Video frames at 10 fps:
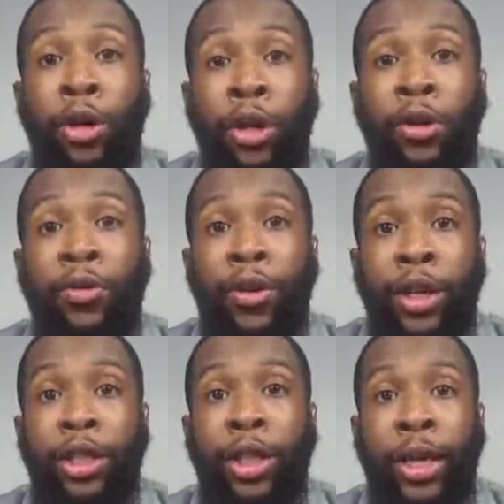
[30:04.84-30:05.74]
good
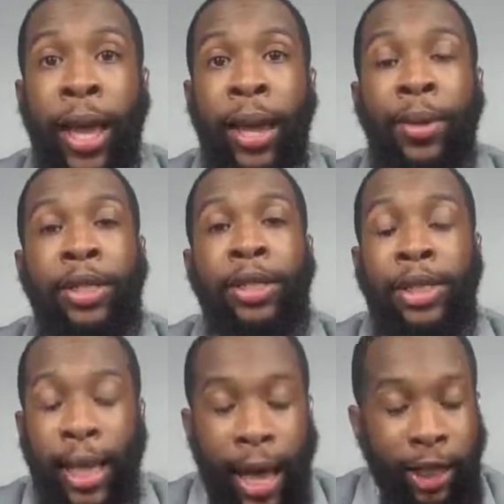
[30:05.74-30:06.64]
finishing game. He's a
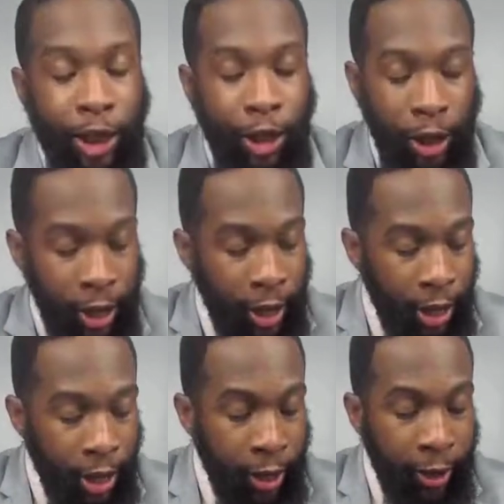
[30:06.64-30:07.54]
slasher.
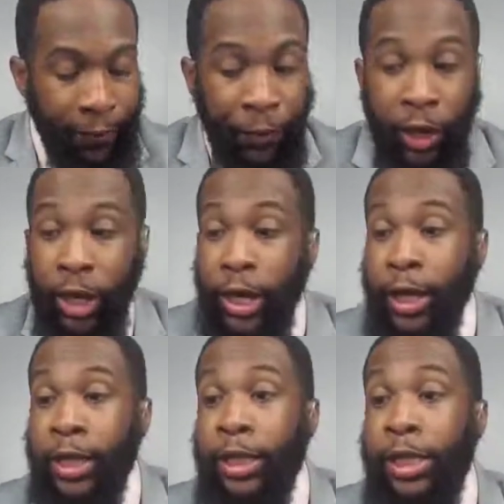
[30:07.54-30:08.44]

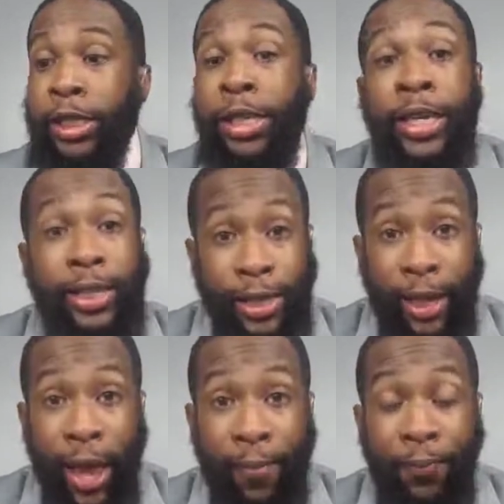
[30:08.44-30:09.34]
He's
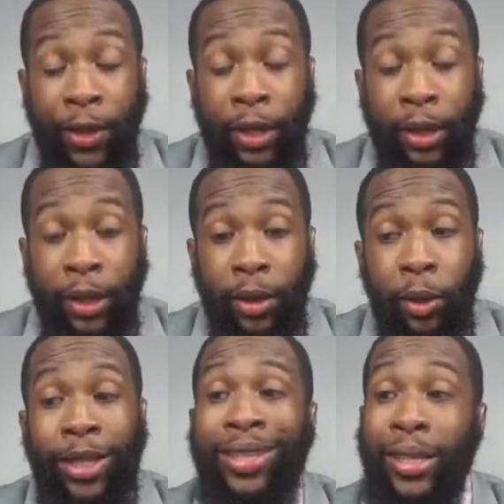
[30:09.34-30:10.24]
decent.
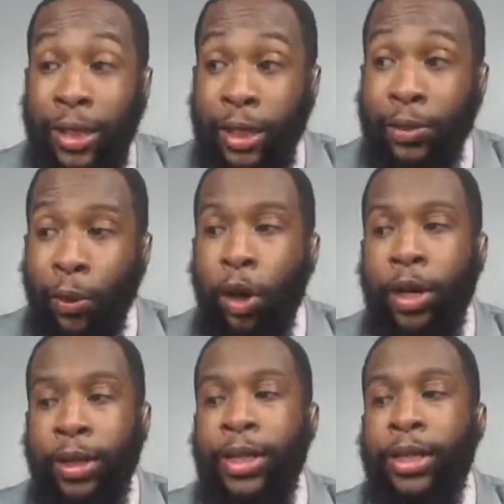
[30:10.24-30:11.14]
He's more
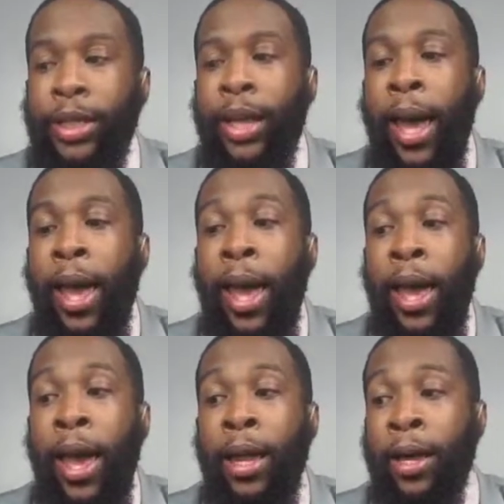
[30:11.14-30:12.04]
than decent
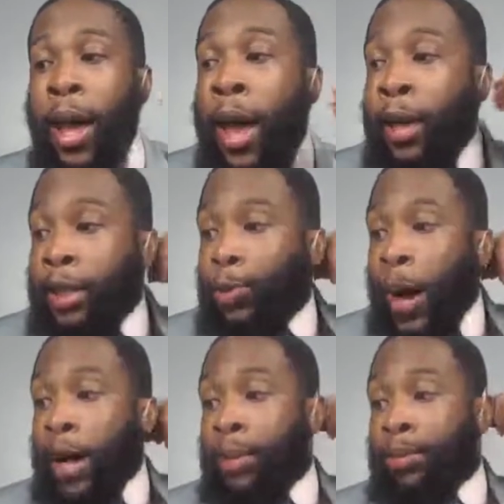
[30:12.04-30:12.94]
at a
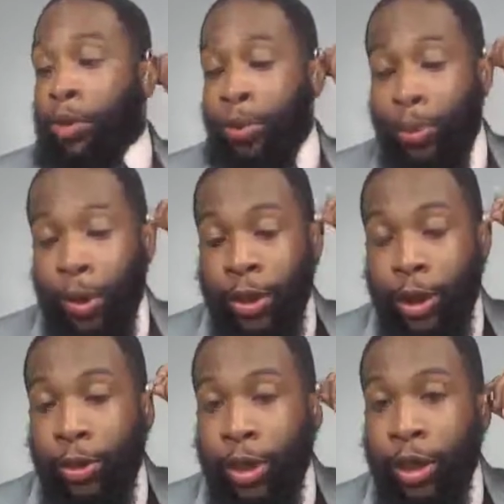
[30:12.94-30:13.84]
spot-up 3-point
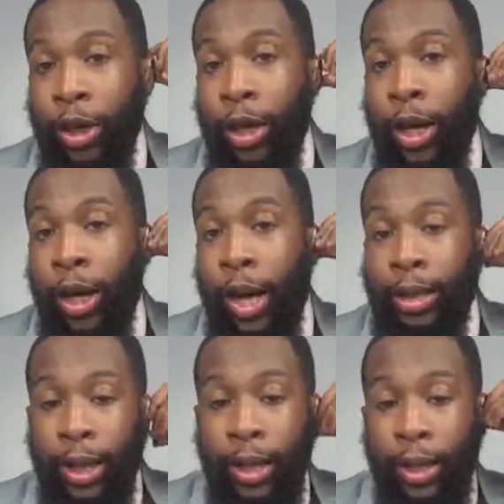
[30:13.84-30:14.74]
shooter. I
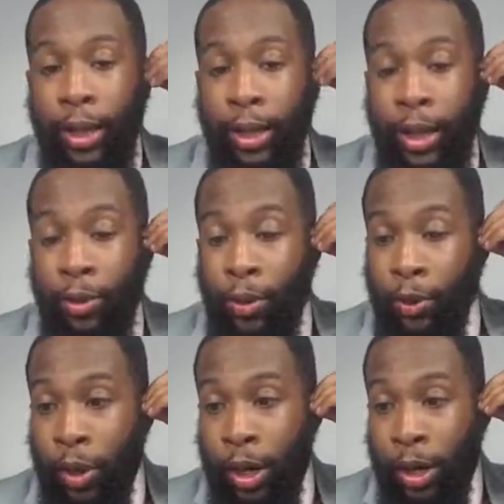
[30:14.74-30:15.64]
think he
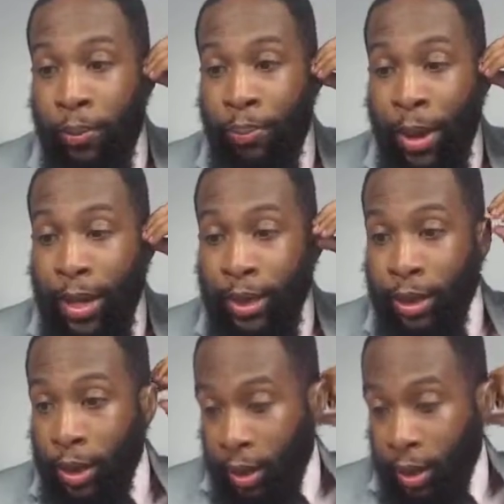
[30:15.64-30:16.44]
was one of the best